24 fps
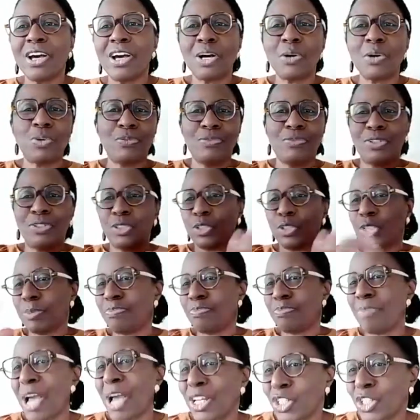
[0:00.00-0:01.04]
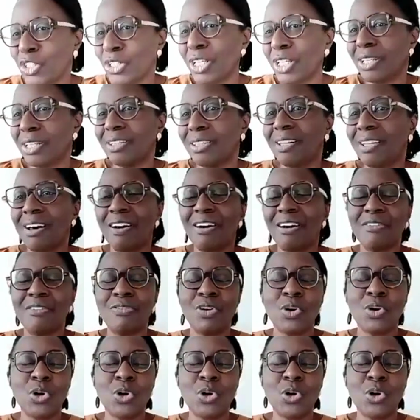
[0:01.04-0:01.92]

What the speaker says: We feel such passionate love.